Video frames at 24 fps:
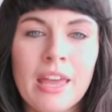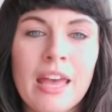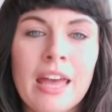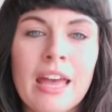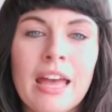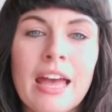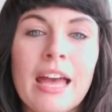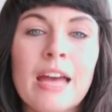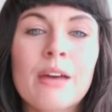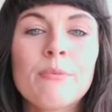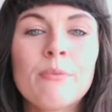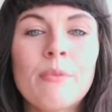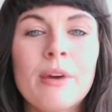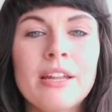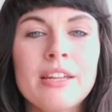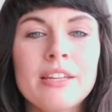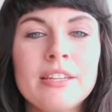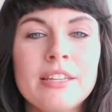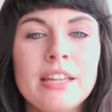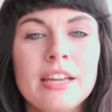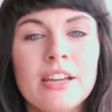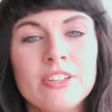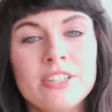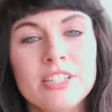And when
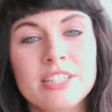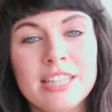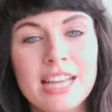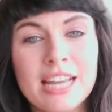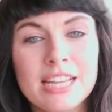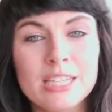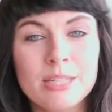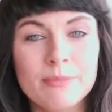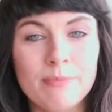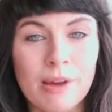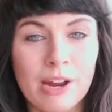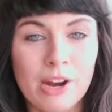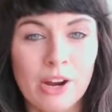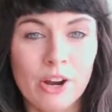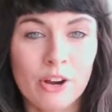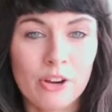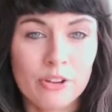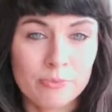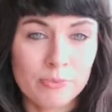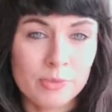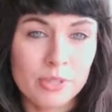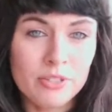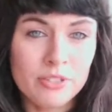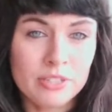they are detected by our
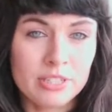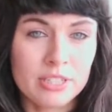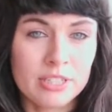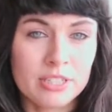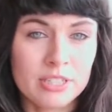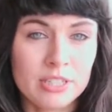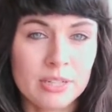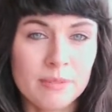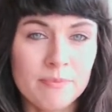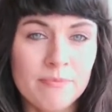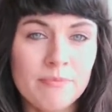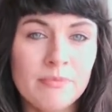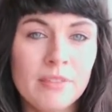immune system,